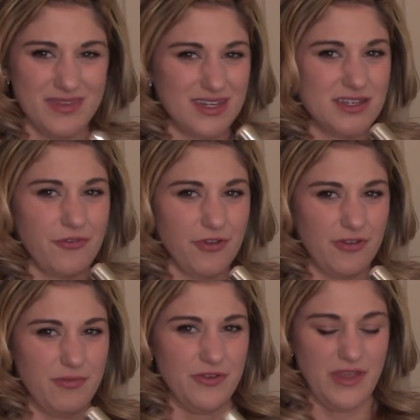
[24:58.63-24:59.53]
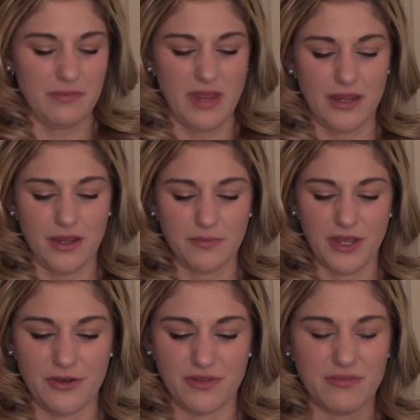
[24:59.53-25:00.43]
It definitely smells like makeup
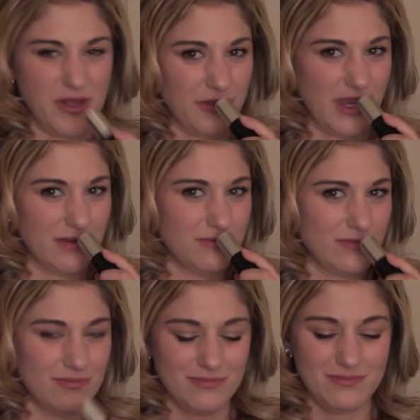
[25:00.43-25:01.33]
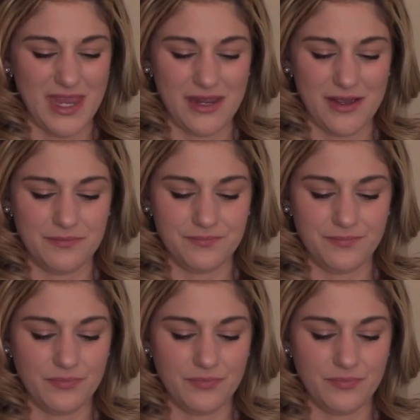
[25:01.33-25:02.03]
It smells like makeup.